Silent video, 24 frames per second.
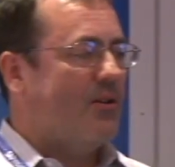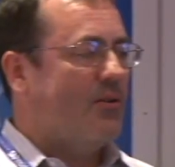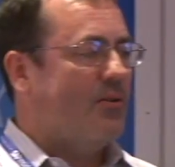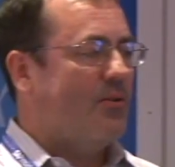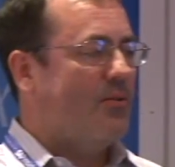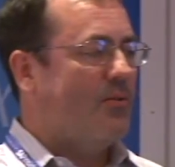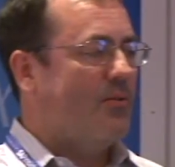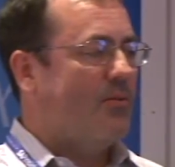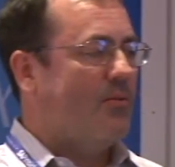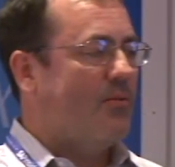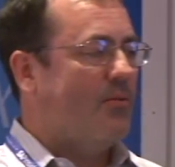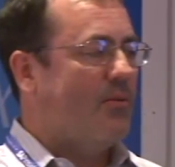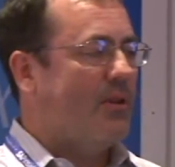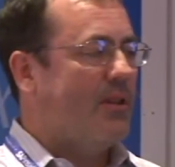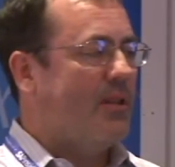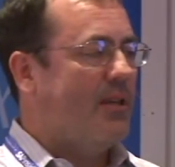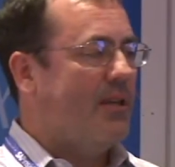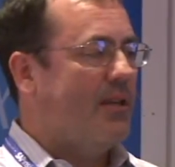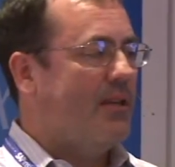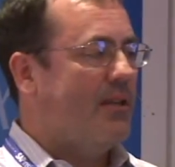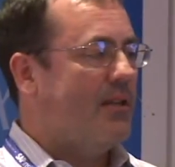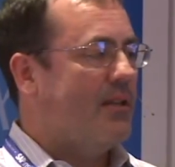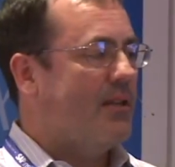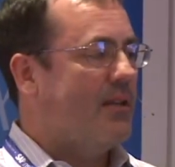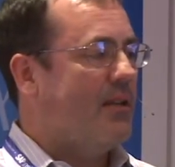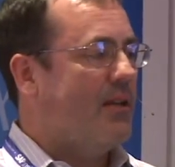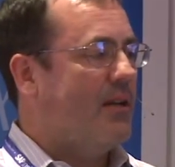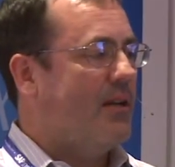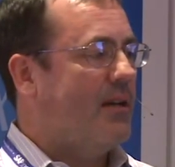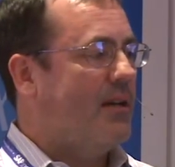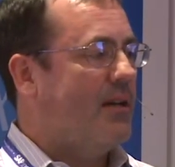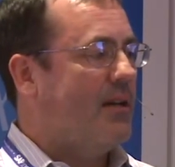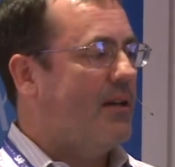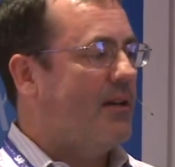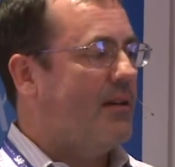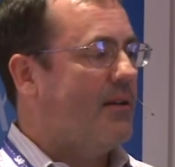So within
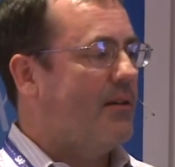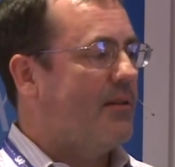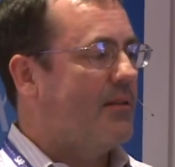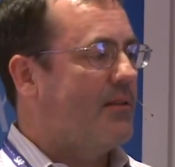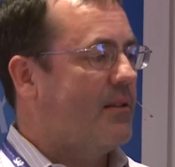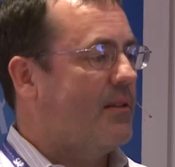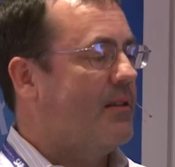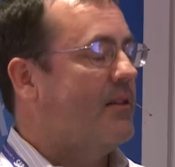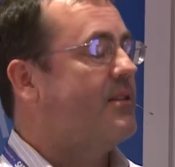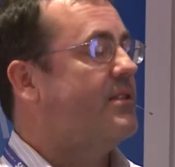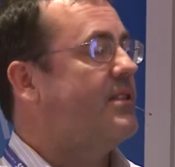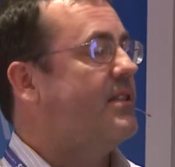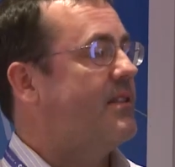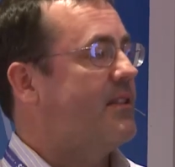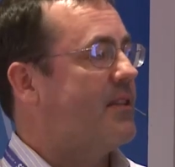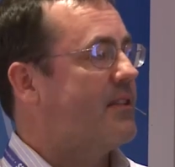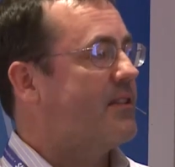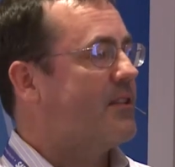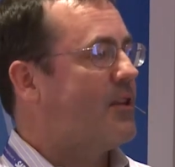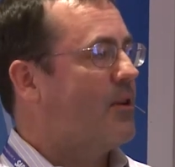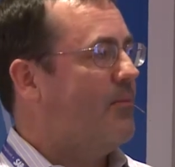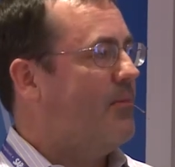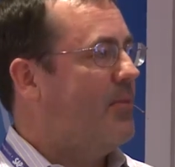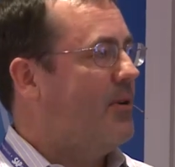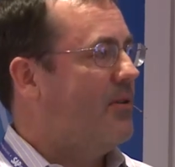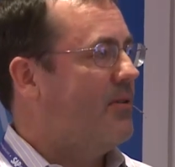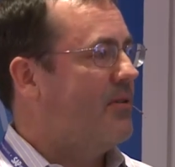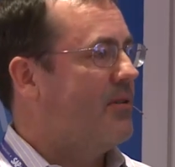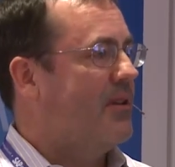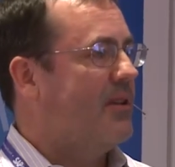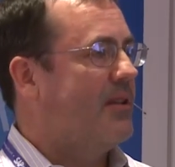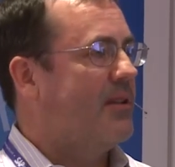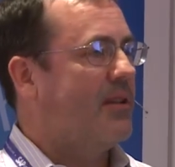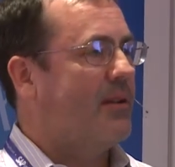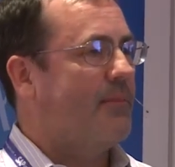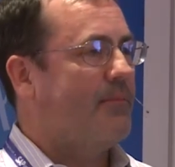the logistics
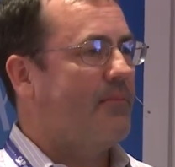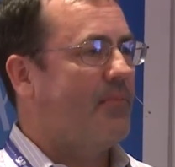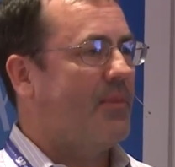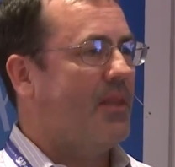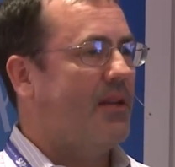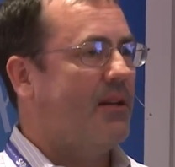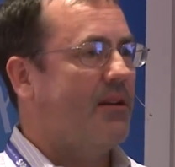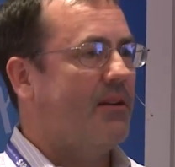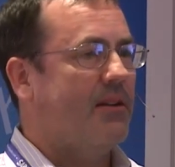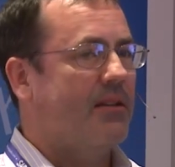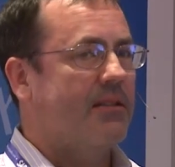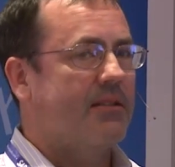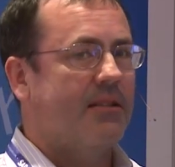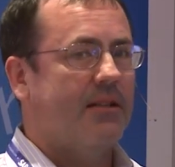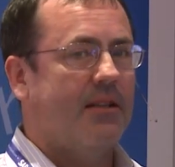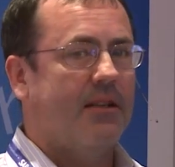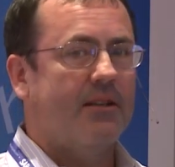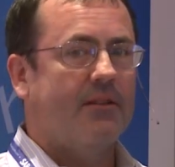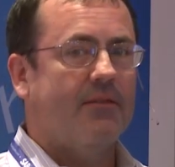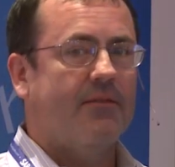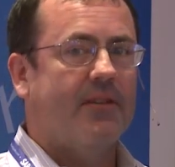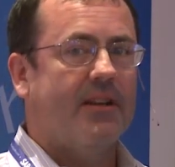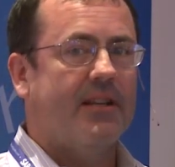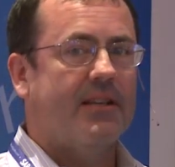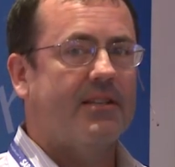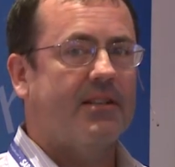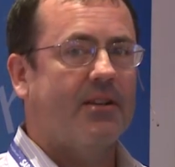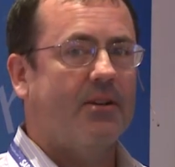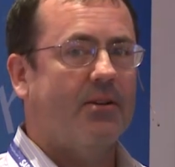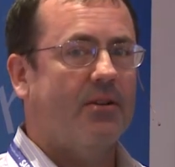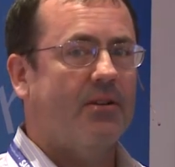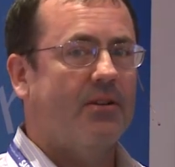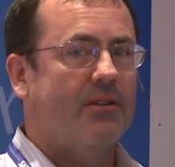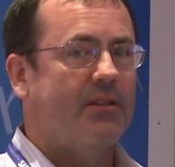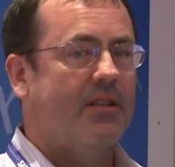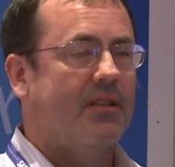component, there is an
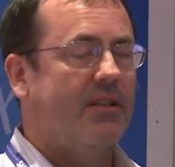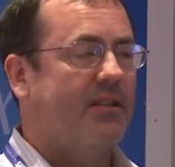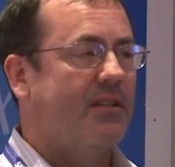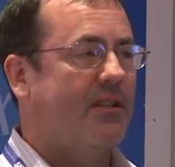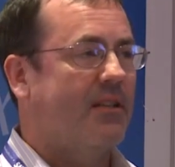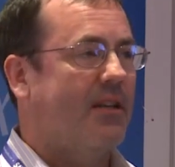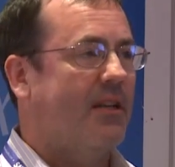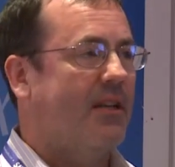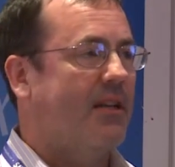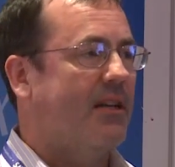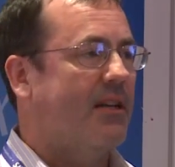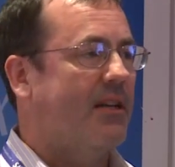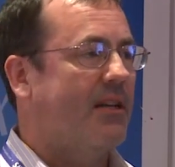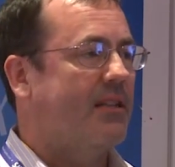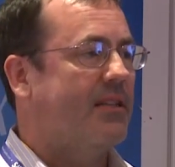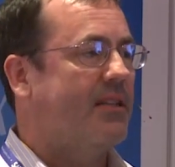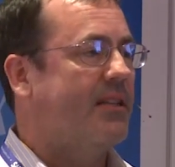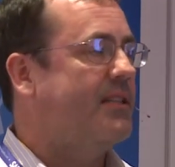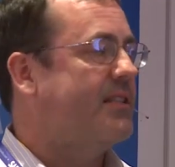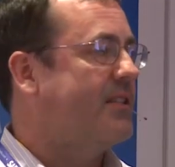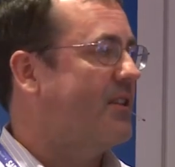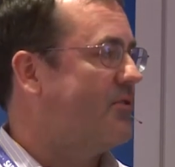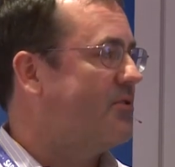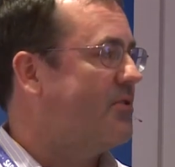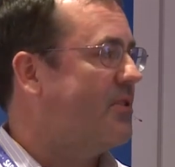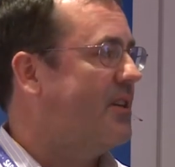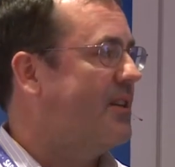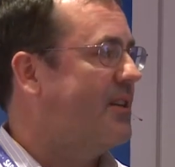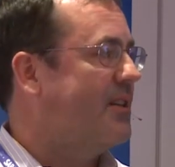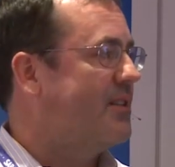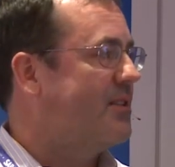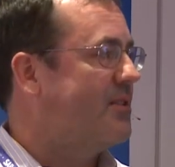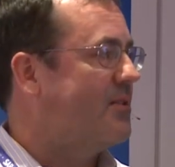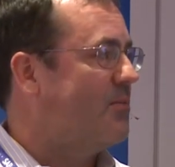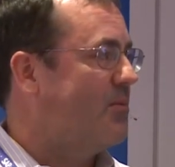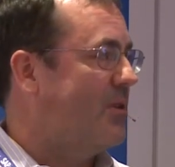interface called the
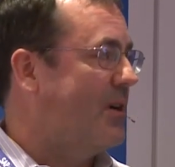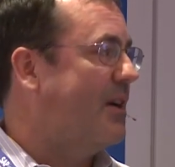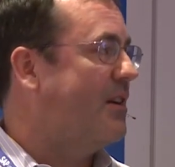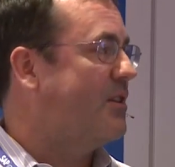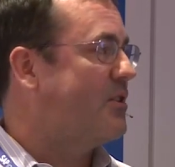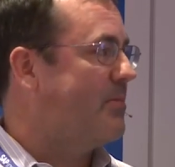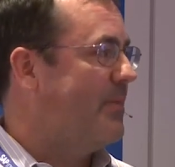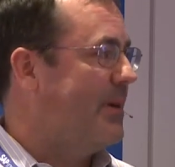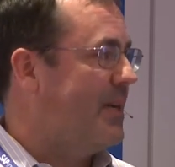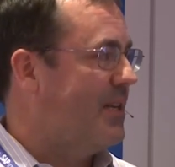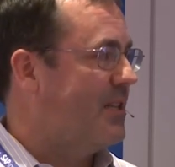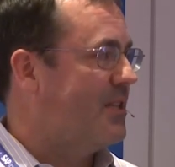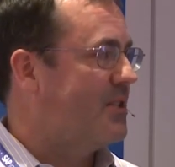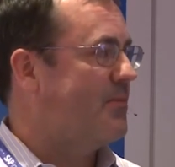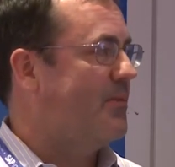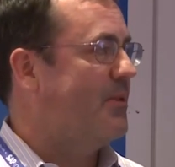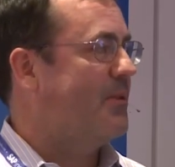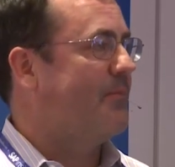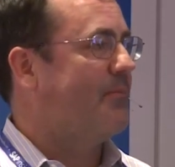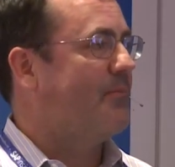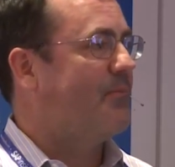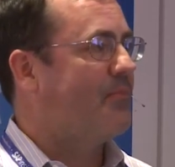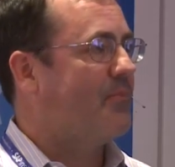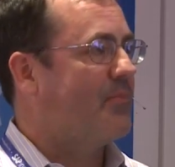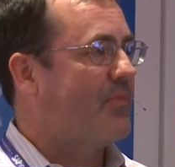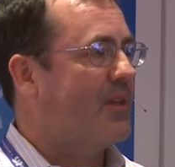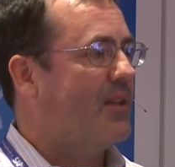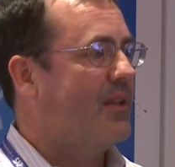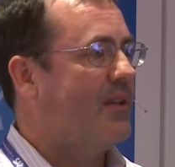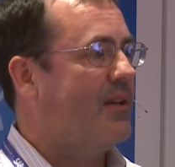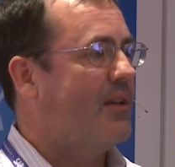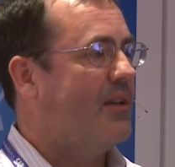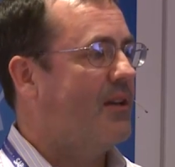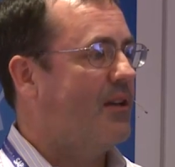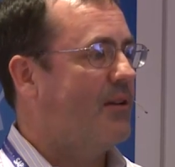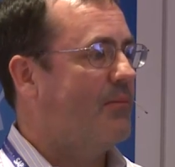Decentralized Warehouse Management
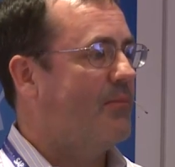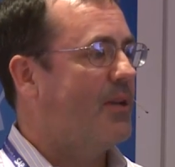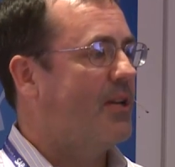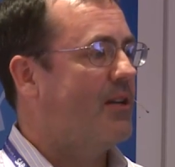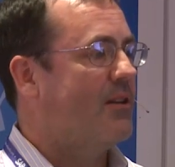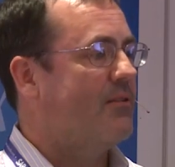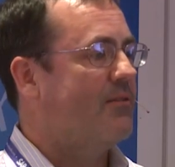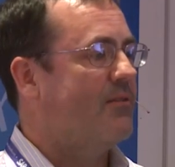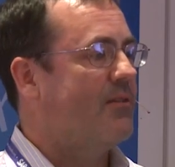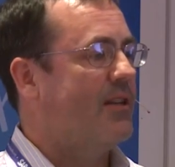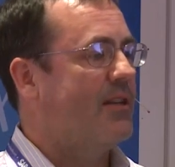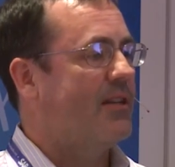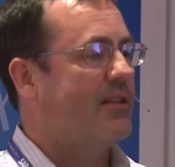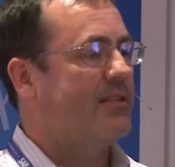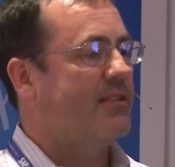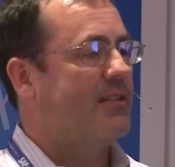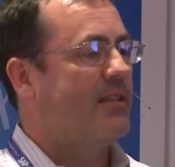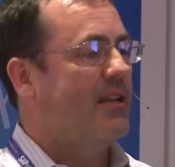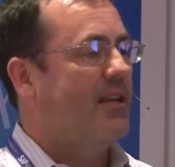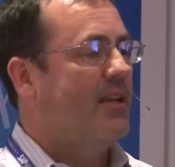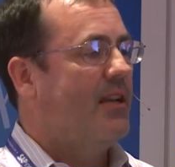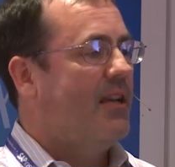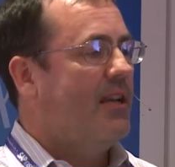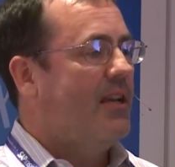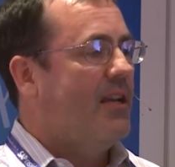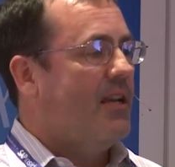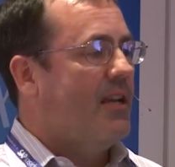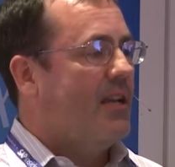interface.